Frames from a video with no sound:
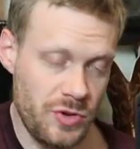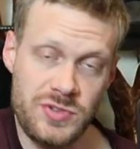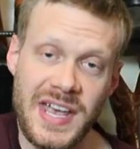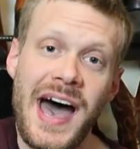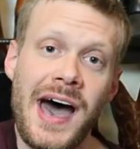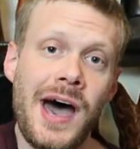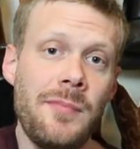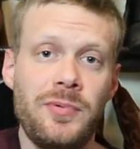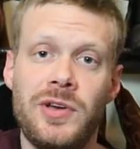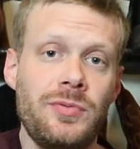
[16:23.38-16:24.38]
those
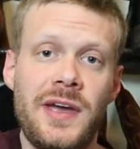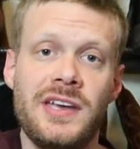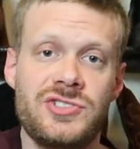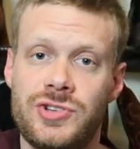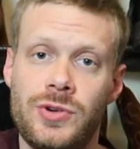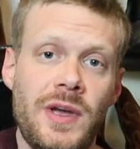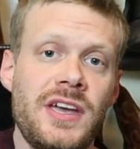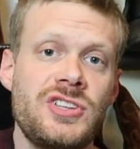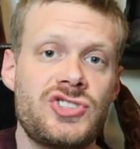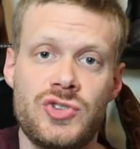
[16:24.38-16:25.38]
Hybrid Rancher
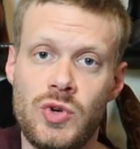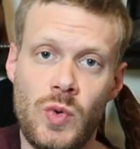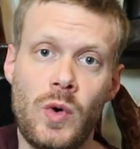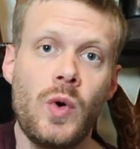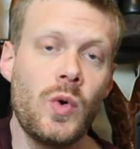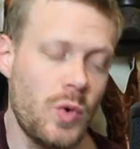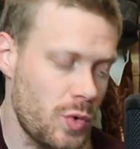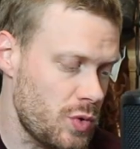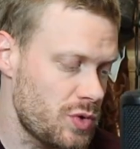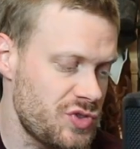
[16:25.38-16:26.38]

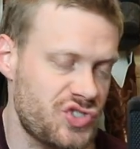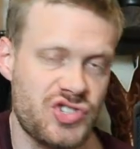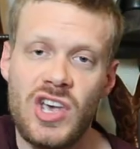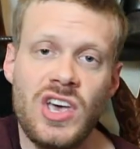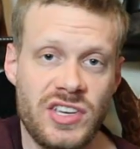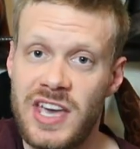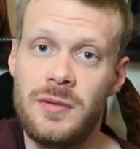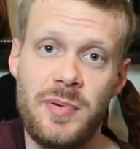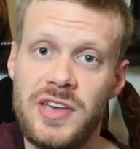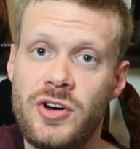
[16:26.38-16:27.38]
H2Os
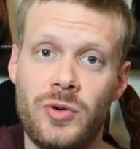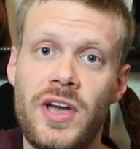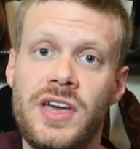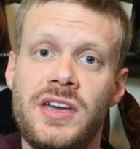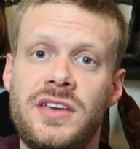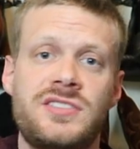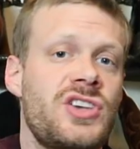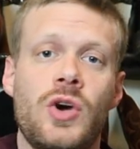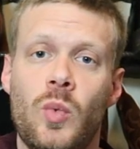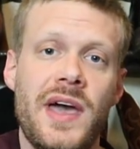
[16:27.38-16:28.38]
can be a great
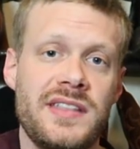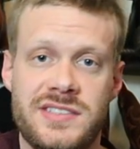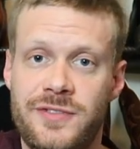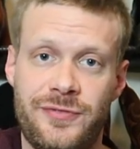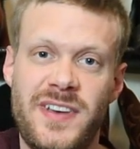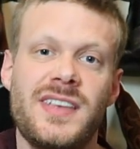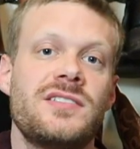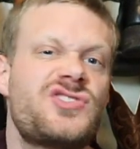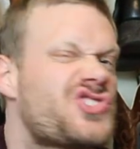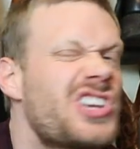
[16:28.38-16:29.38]
wet
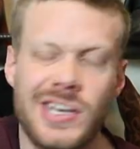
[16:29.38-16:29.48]
defense.